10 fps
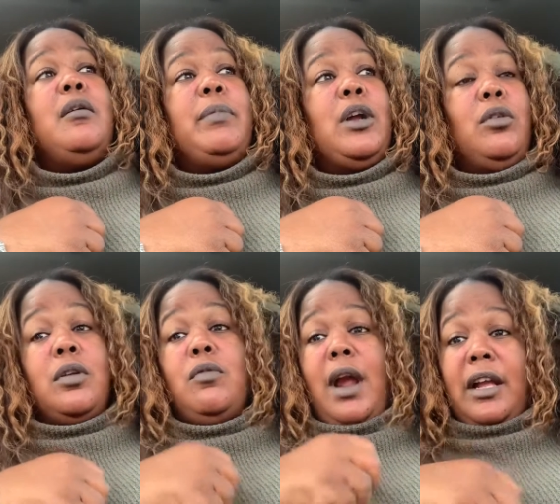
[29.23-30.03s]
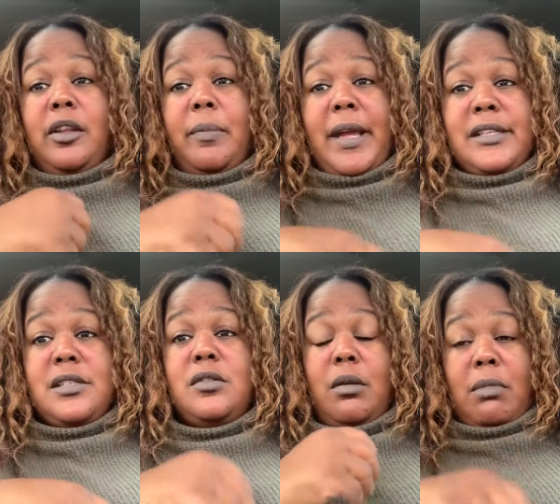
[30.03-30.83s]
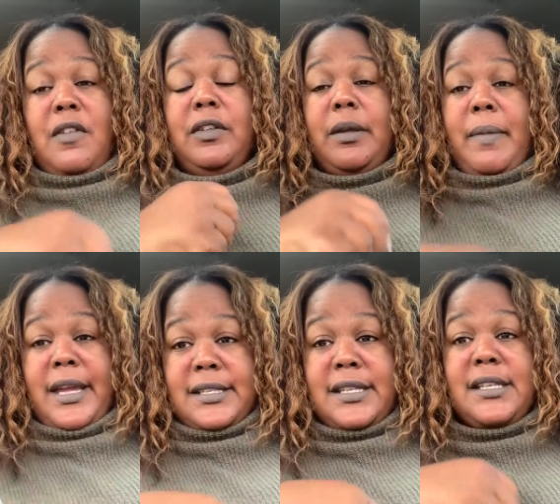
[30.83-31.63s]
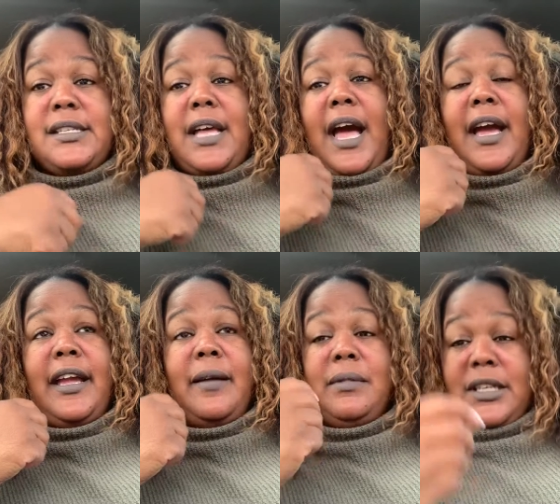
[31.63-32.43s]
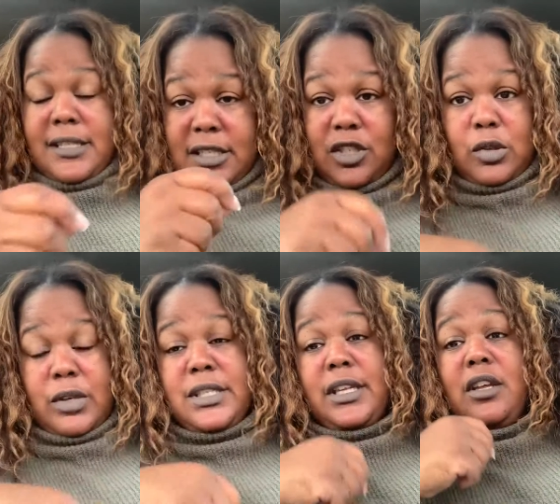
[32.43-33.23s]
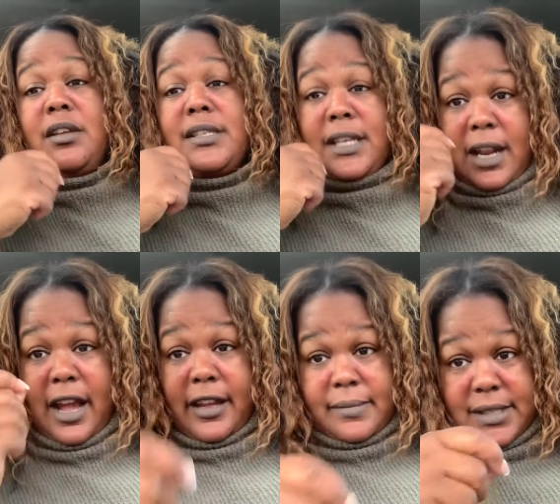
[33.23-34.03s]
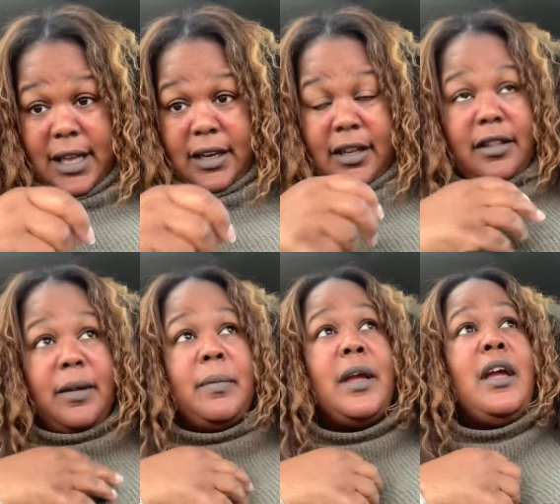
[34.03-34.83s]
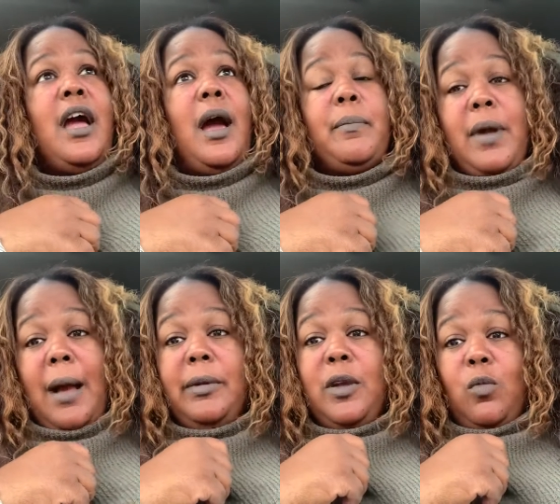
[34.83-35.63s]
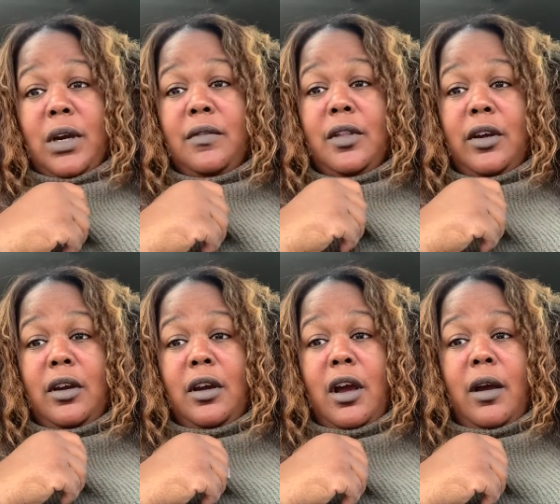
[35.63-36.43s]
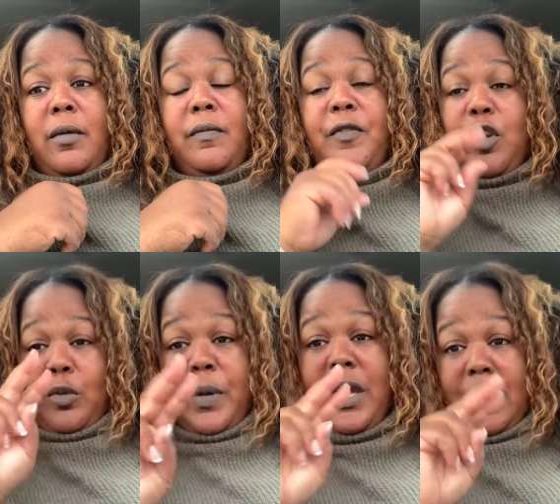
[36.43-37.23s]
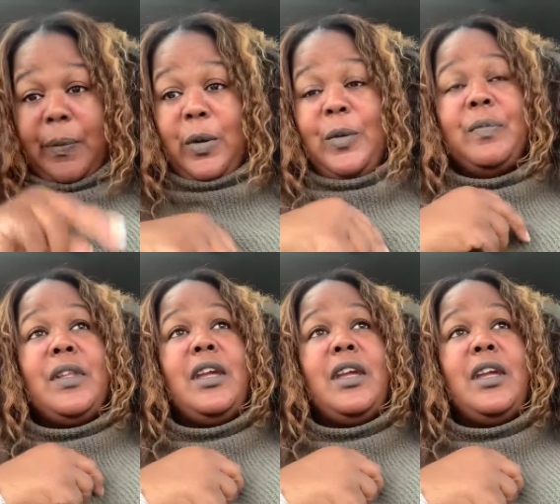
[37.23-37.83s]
But on a regular basis, on a monthly basis, I am listing short sales and I am selling them. I'm probably one of the um, few people